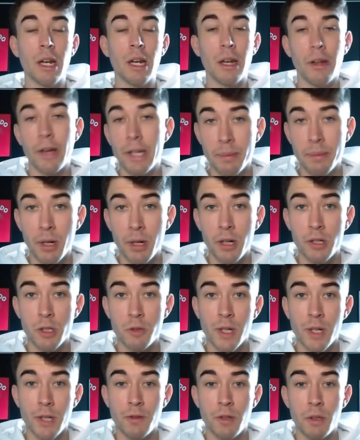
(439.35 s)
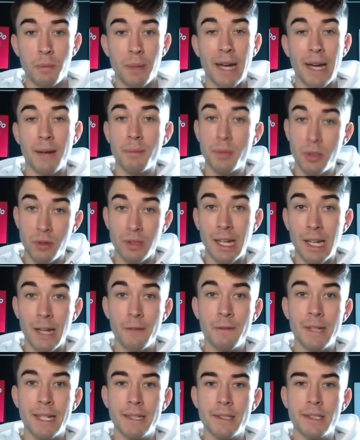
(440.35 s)
like Marcus Rashford, perhaps on the
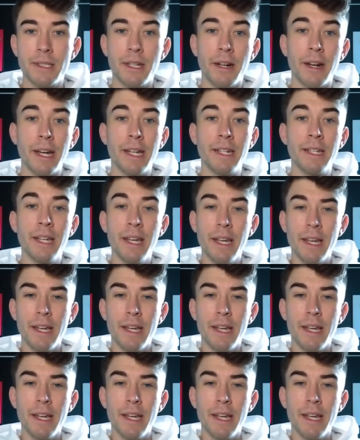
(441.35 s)
left hand side,